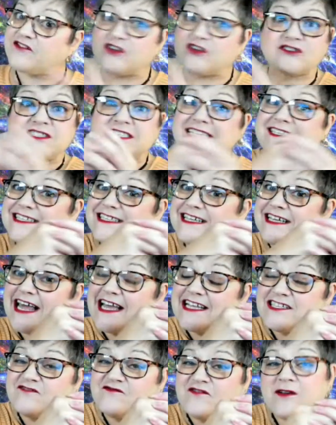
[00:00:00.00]
you're
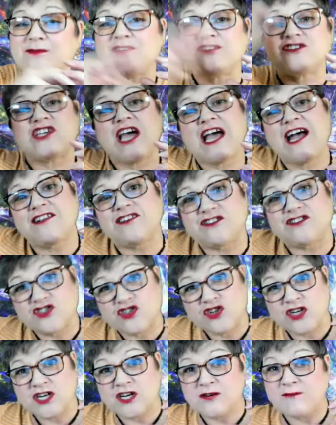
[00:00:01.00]
disconnected from your child, you're
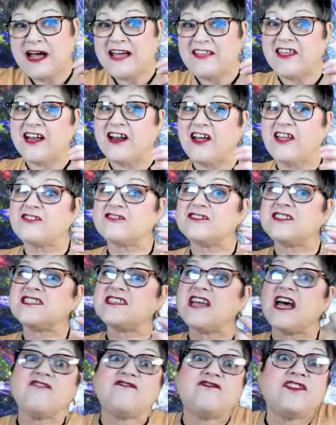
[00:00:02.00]
triggered by that other
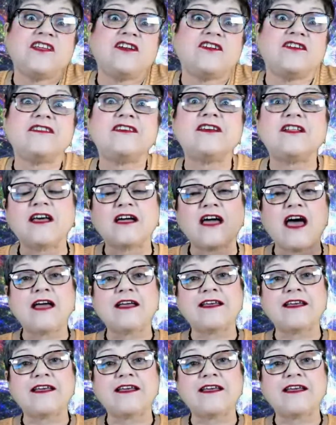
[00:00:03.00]
stuff, and you're like,